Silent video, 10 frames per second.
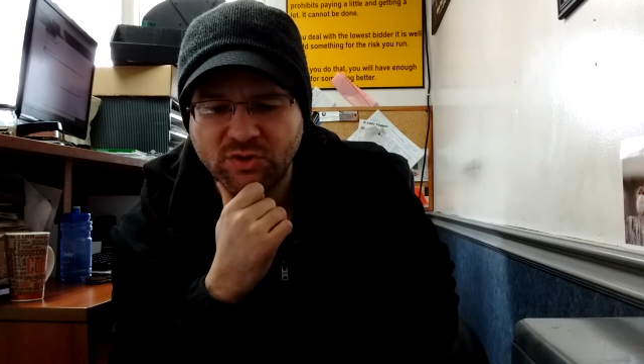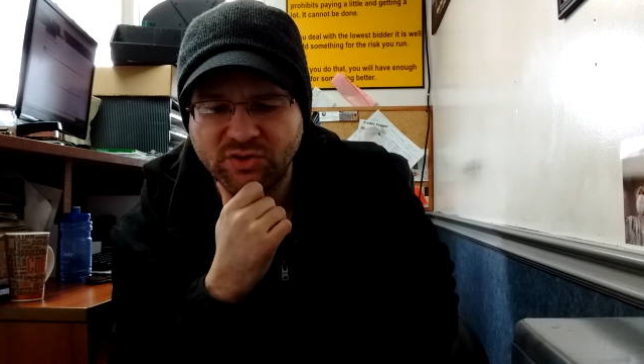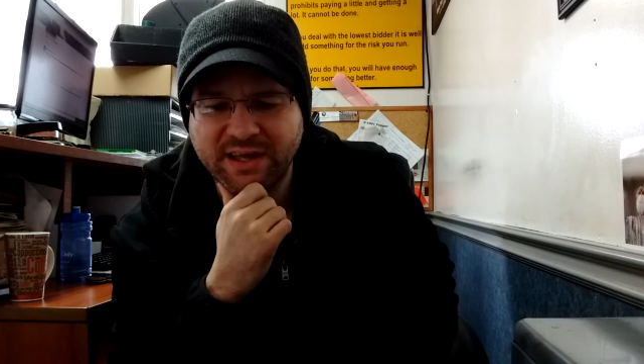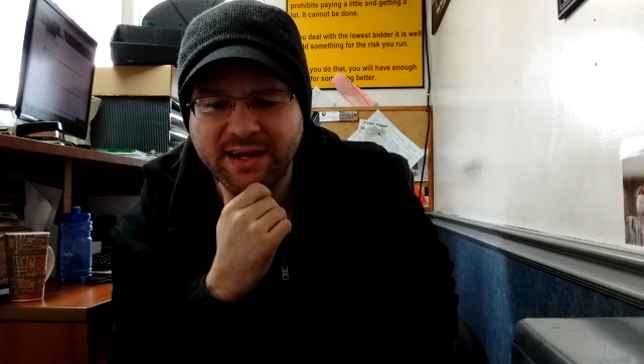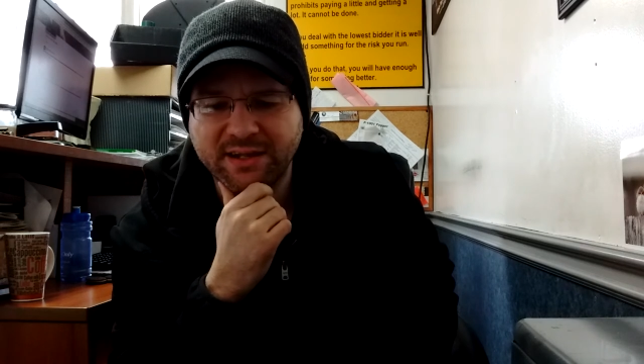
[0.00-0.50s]

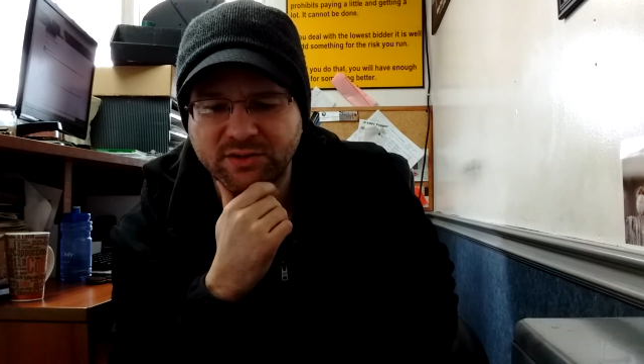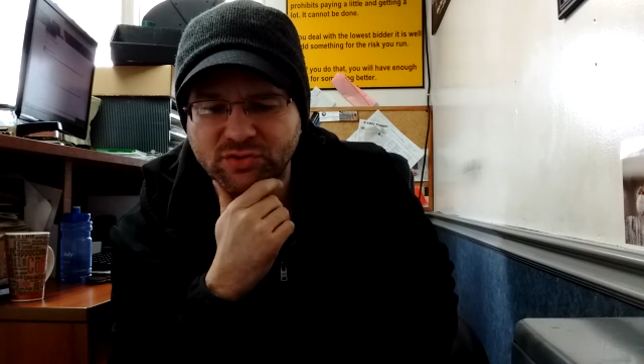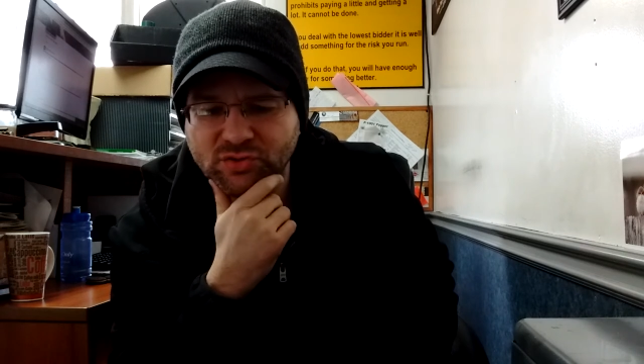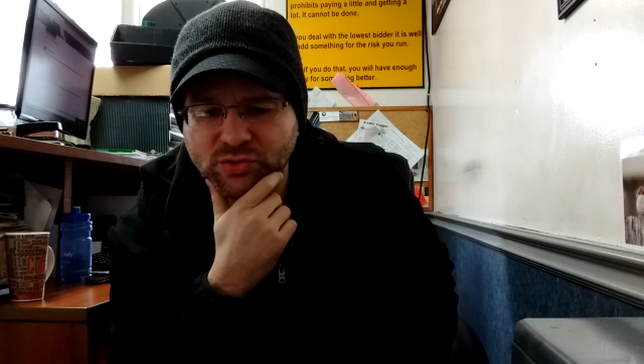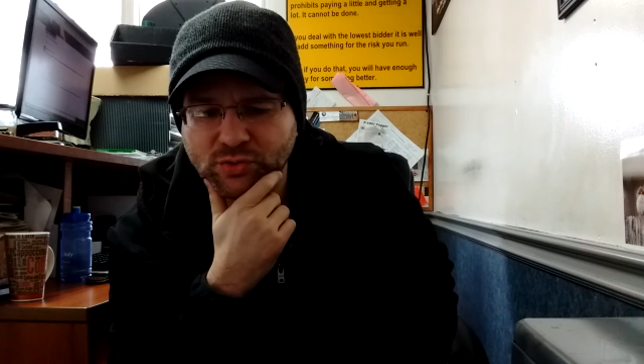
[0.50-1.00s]
get
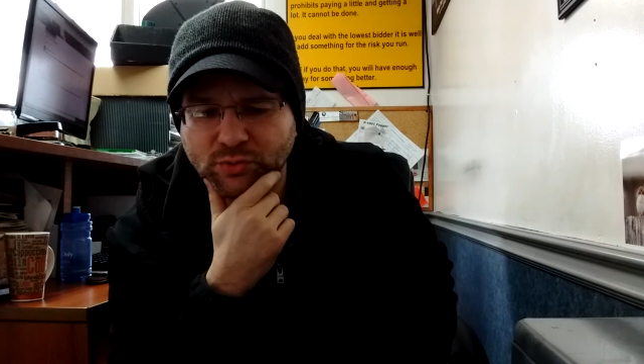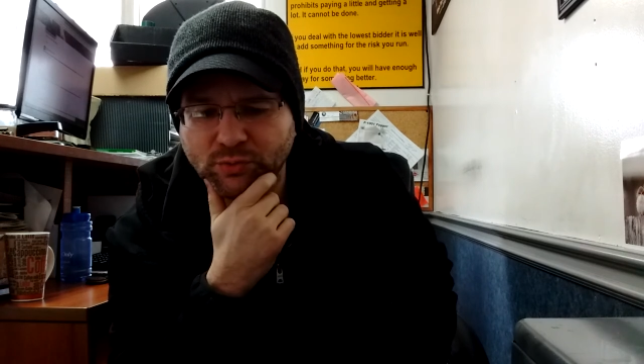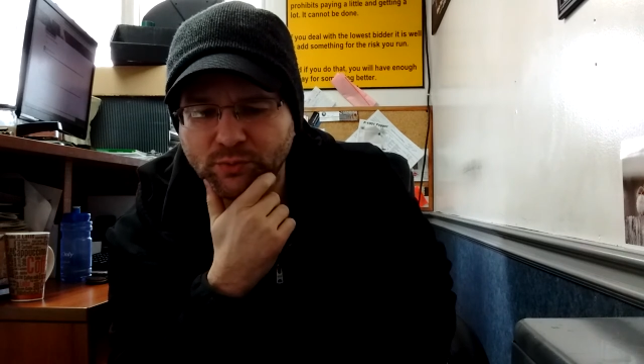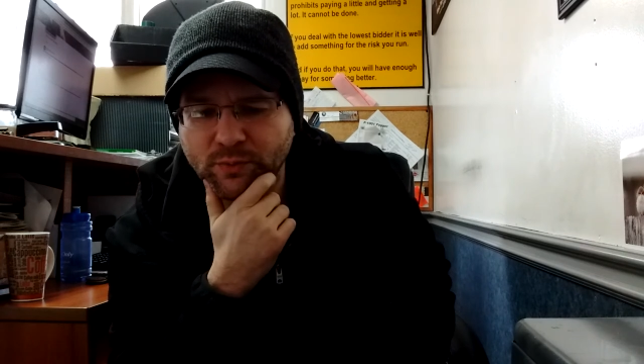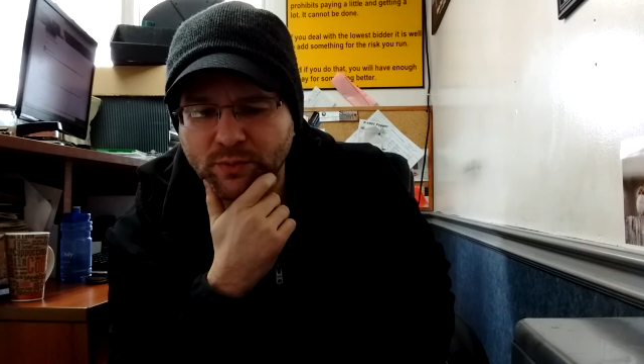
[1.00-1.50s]

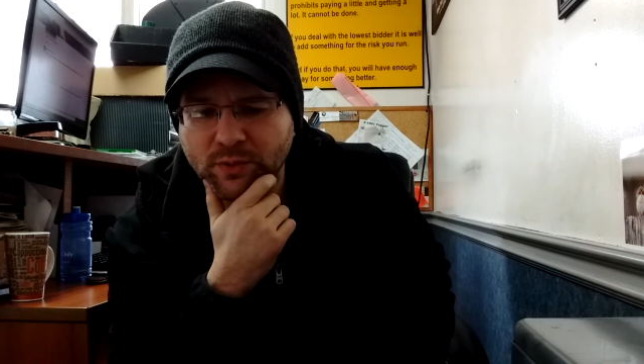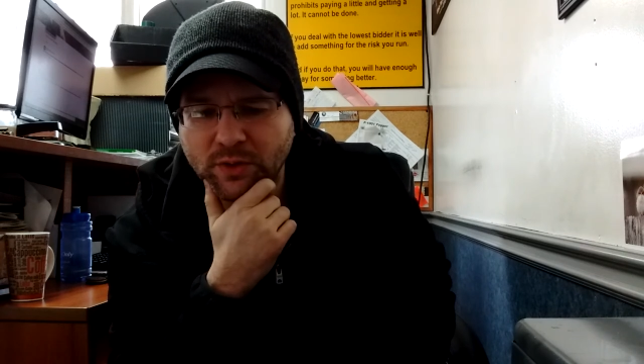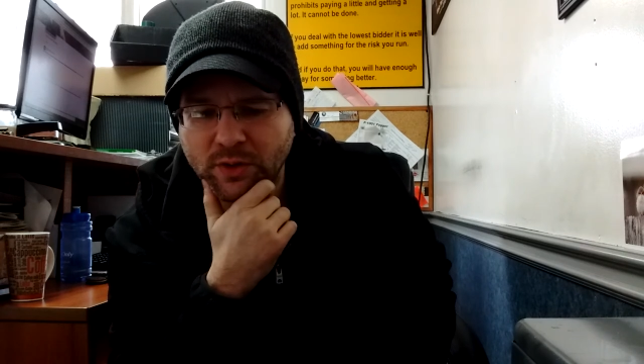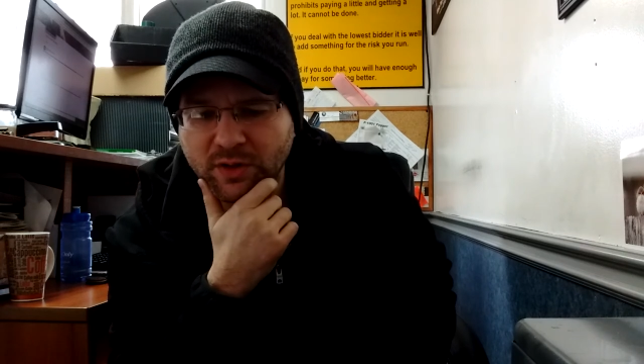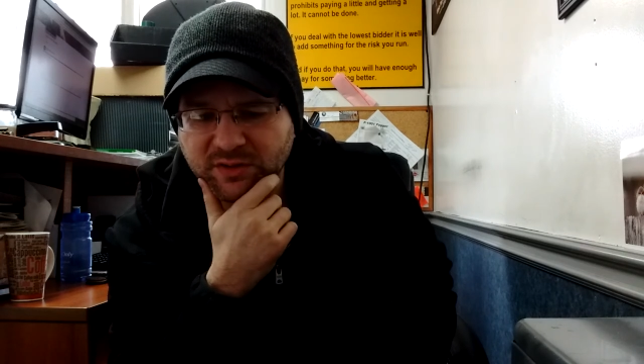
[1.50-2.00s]
into
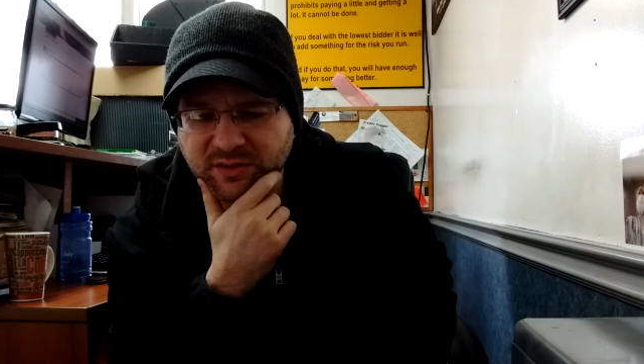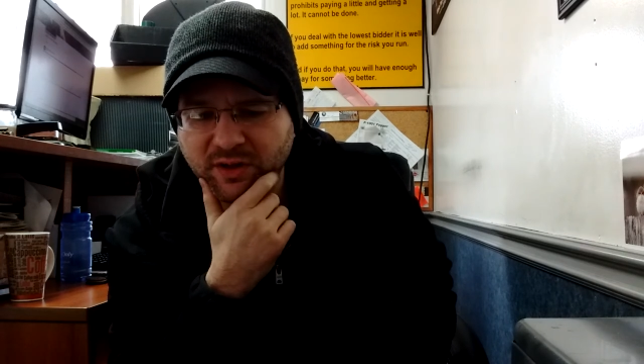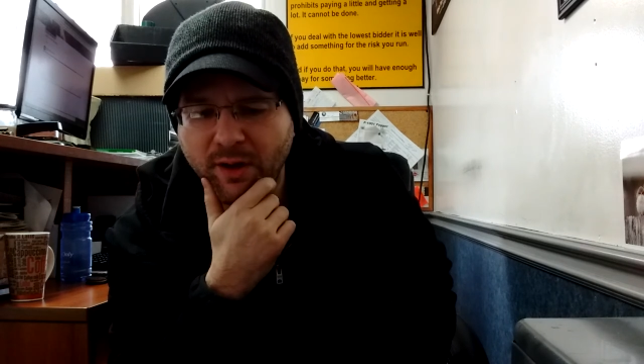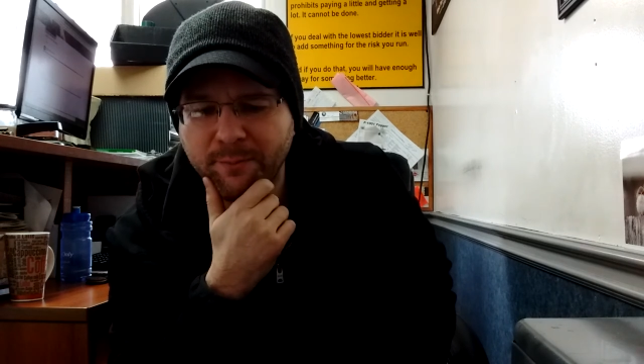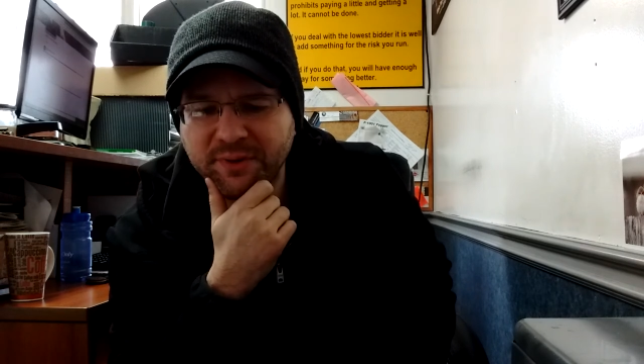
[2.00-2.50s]

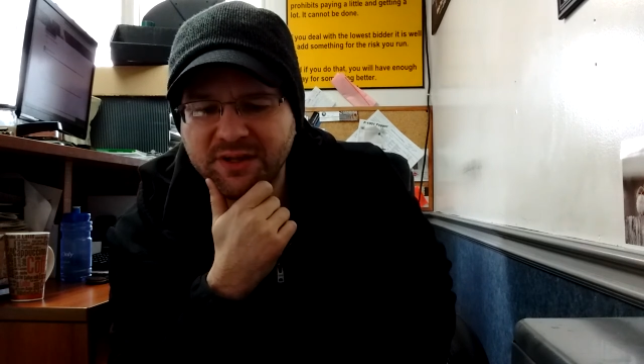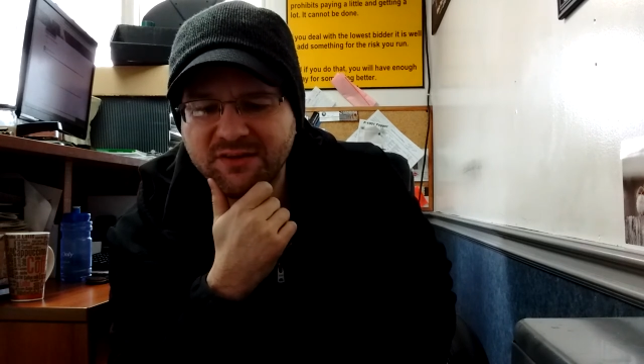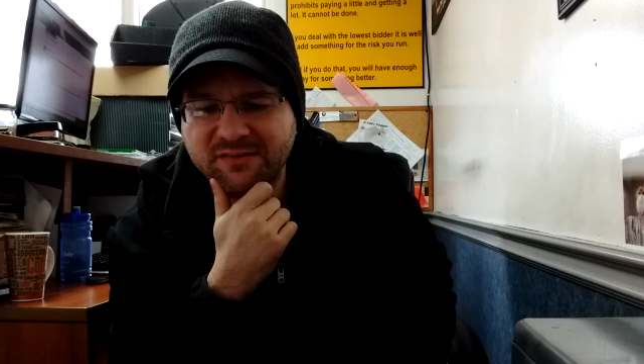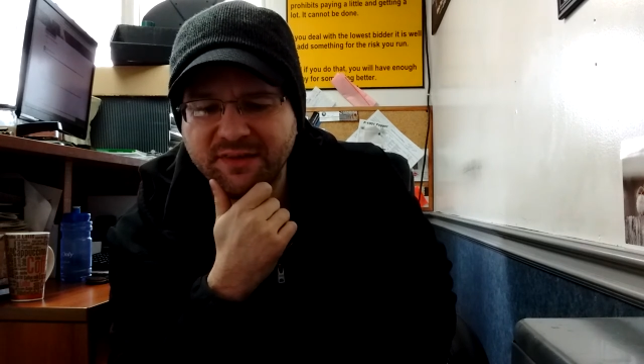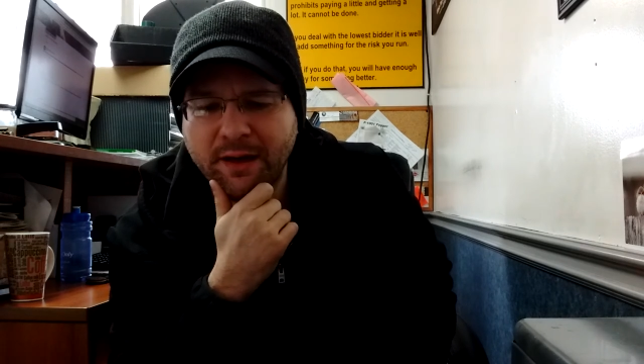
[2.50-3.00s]

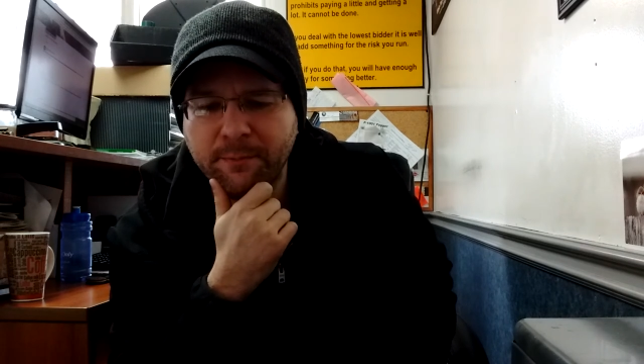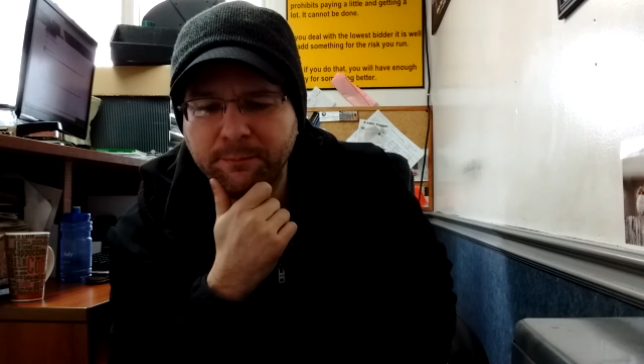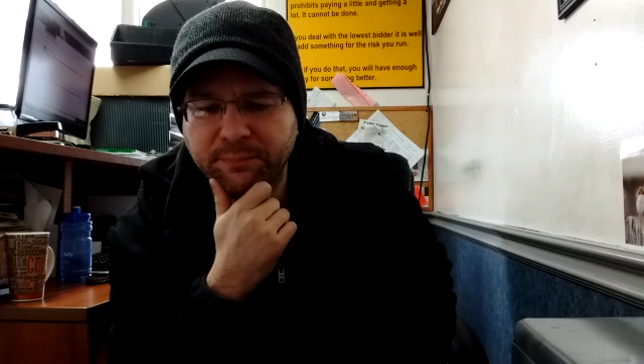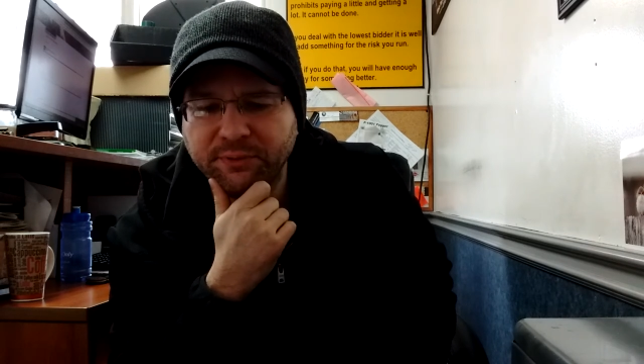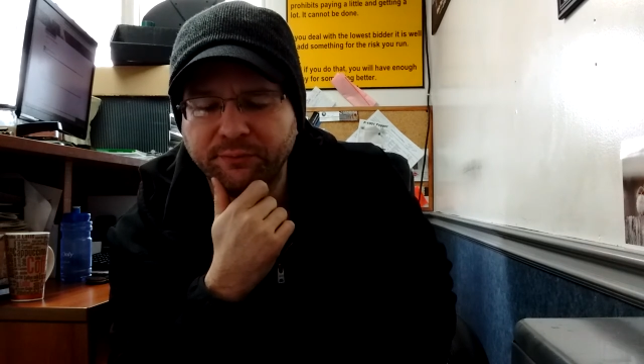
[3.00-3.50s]
companies
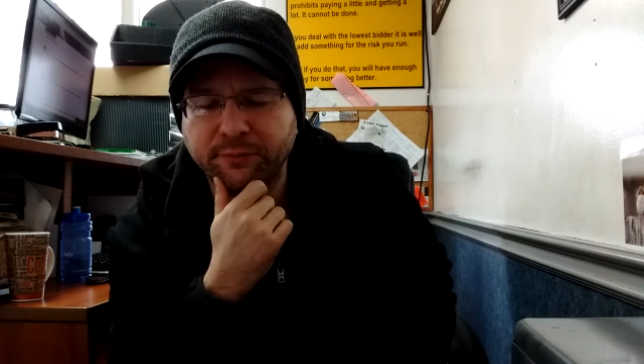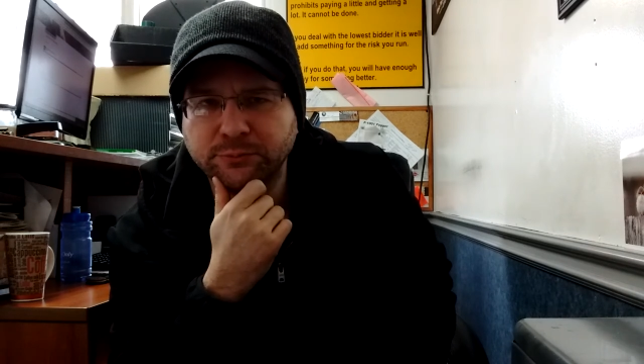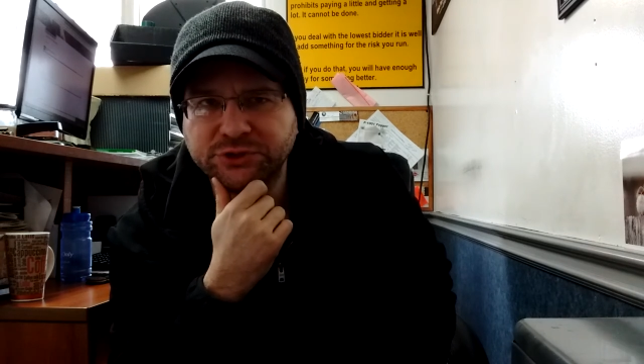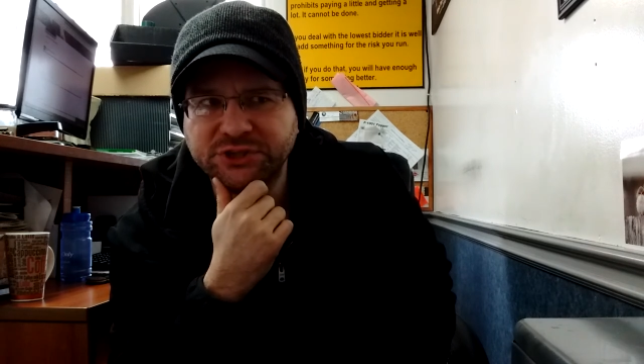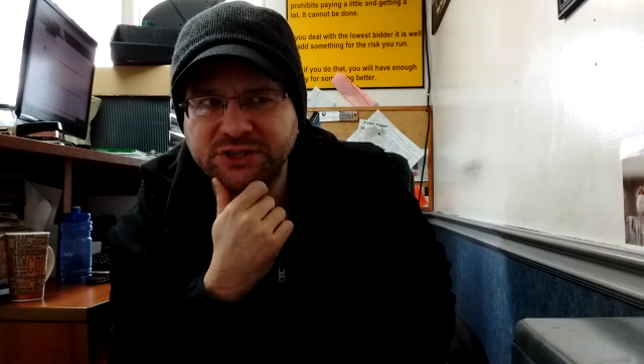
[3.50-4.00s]
that build the
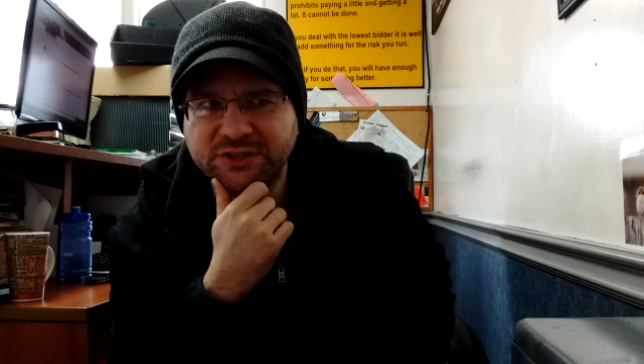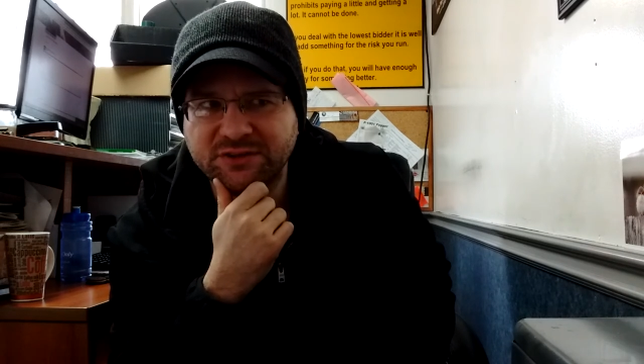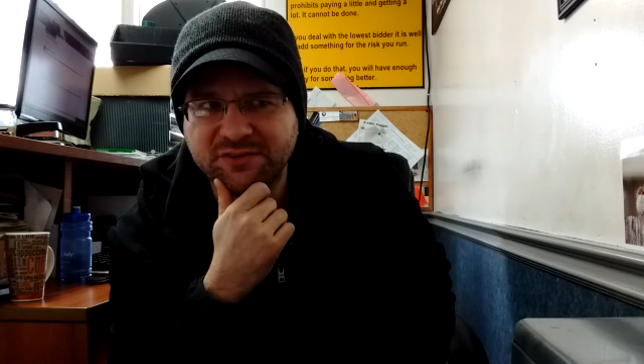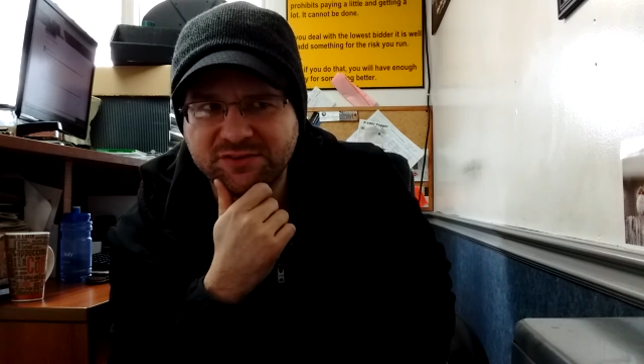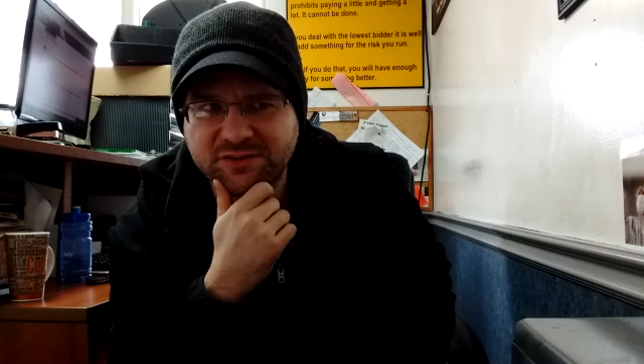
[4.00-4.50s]

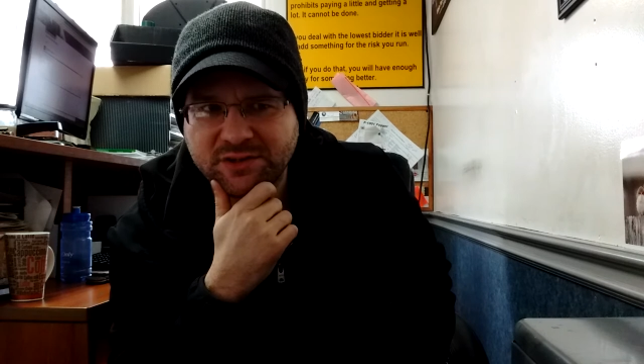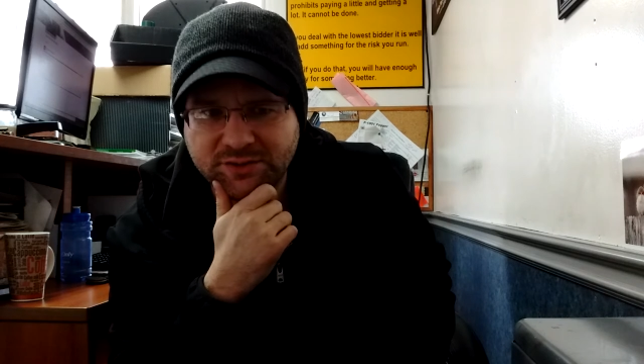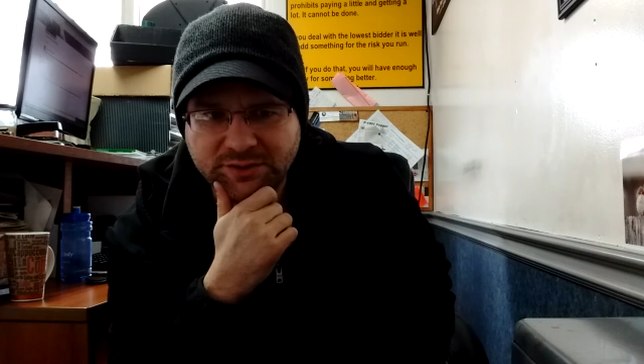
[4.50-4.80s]
machines,